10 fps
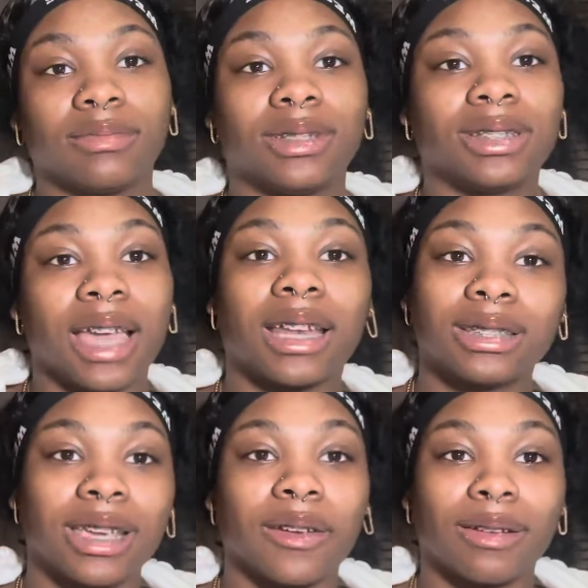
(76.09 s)
It's kind of
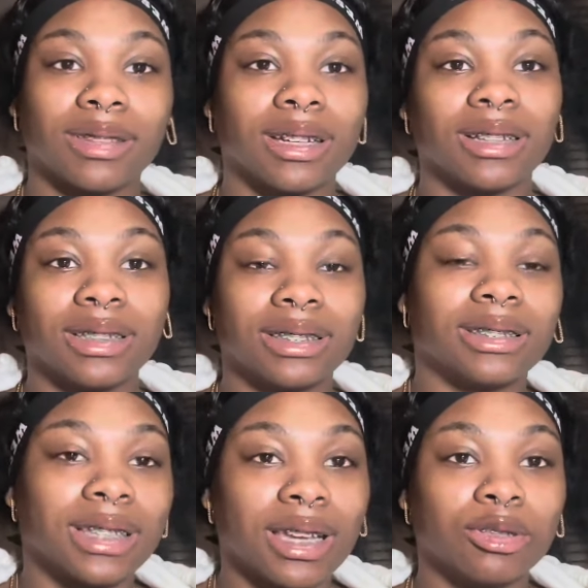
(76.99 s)
scary out there. This is
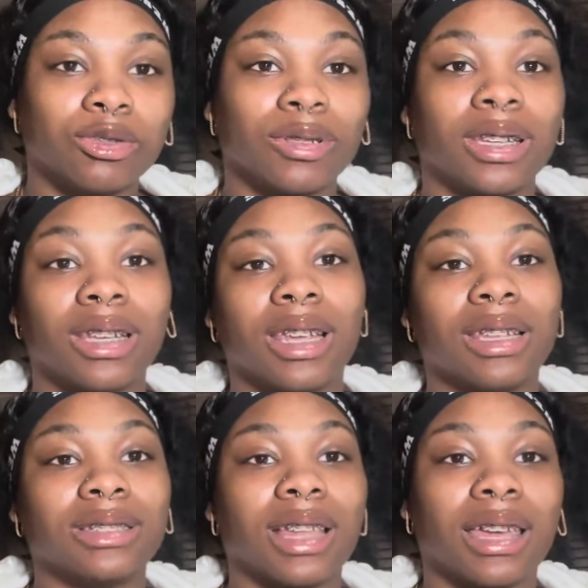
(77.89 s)
the country.
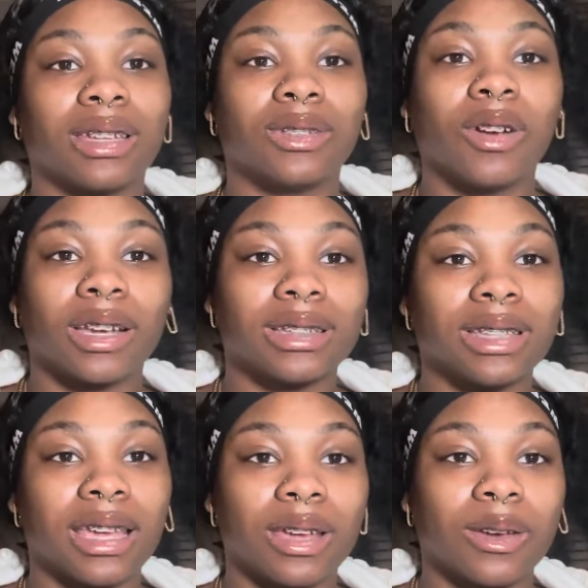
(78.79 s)
It's like dark as
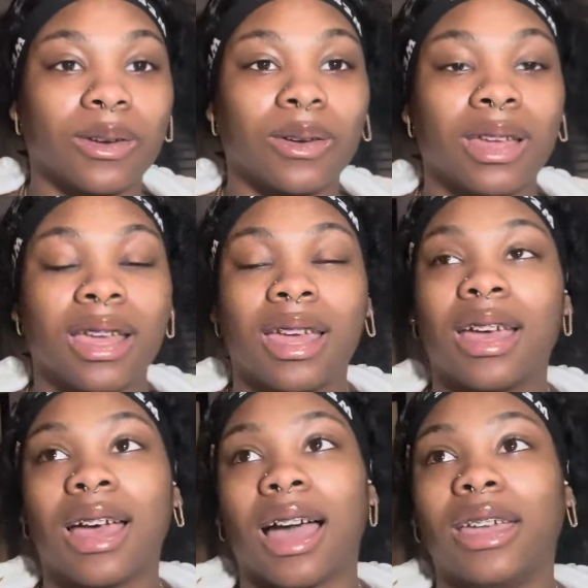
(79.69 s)
hell.
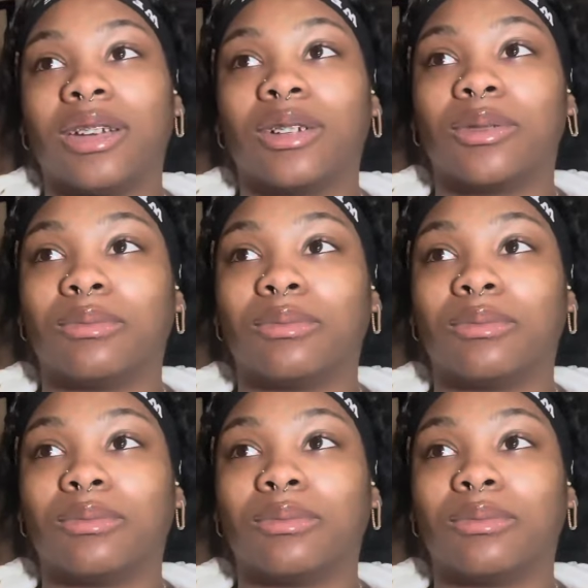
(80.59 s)
I hear